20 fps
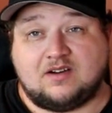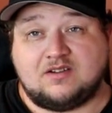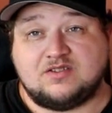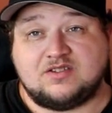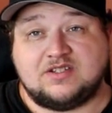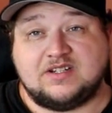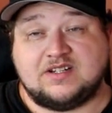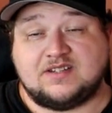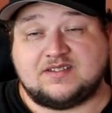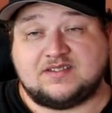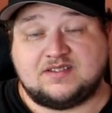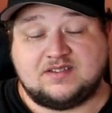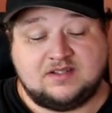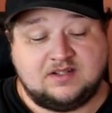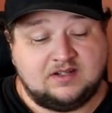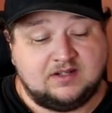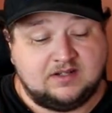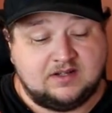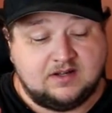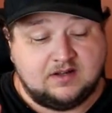are
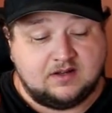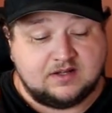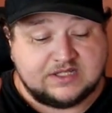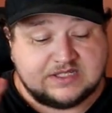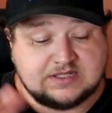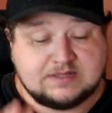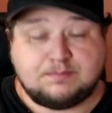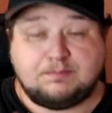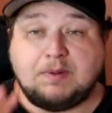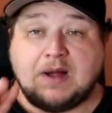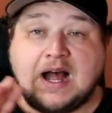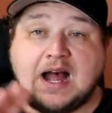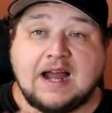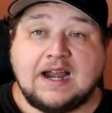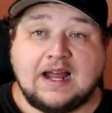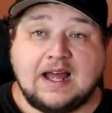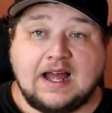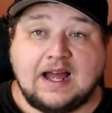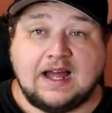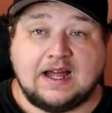just
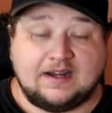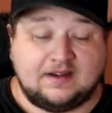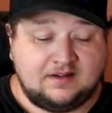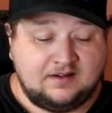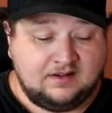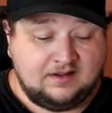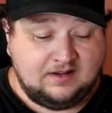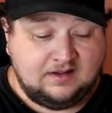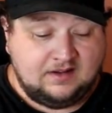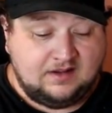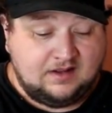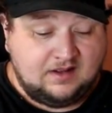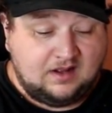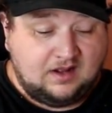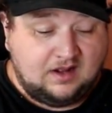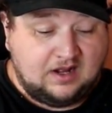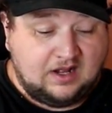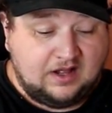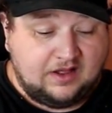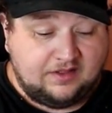spot on.
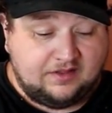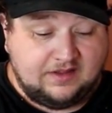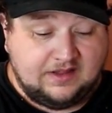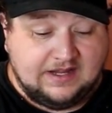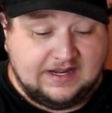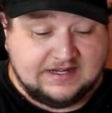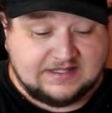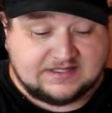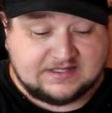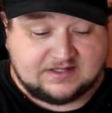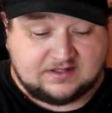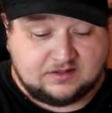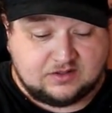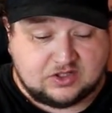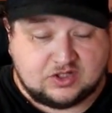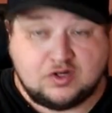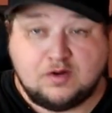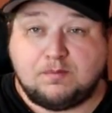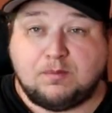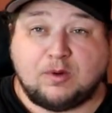It's
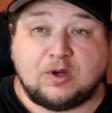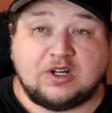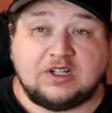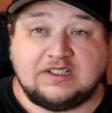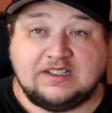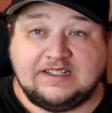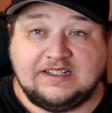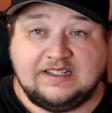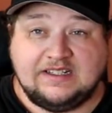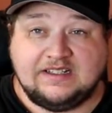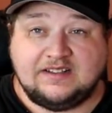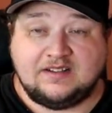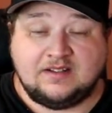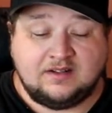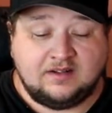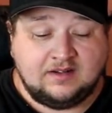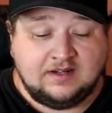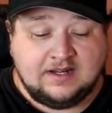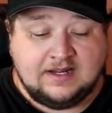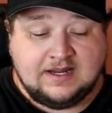super
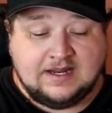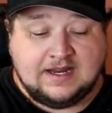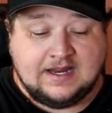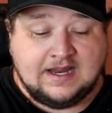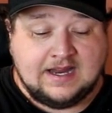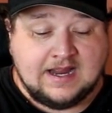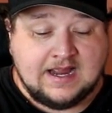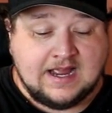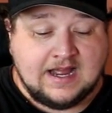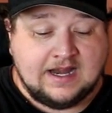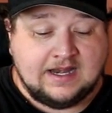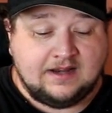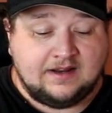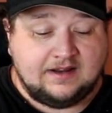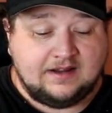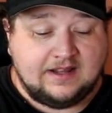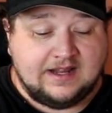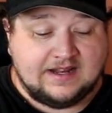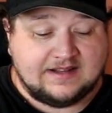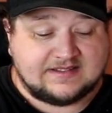clean
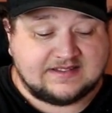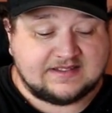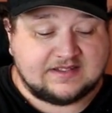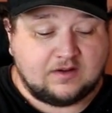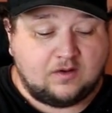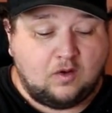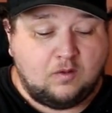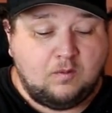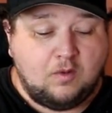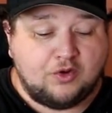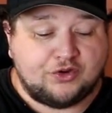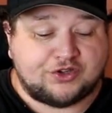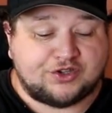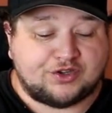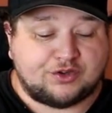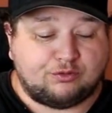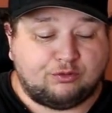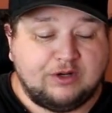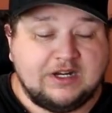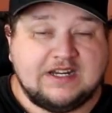and it's
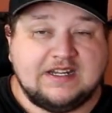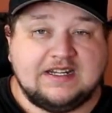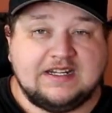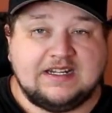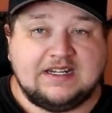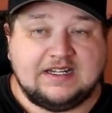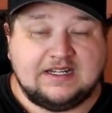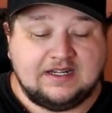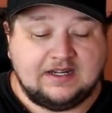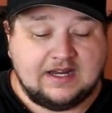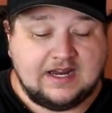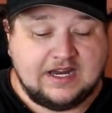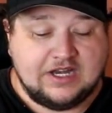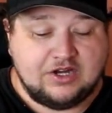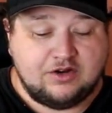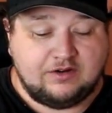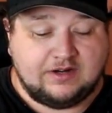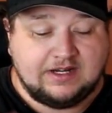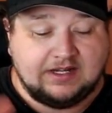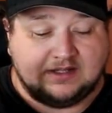almost 3D,
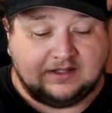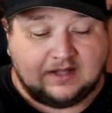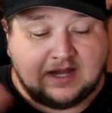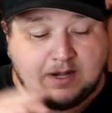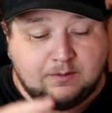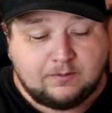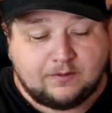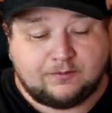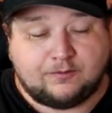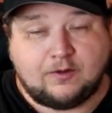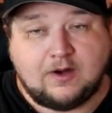and you get light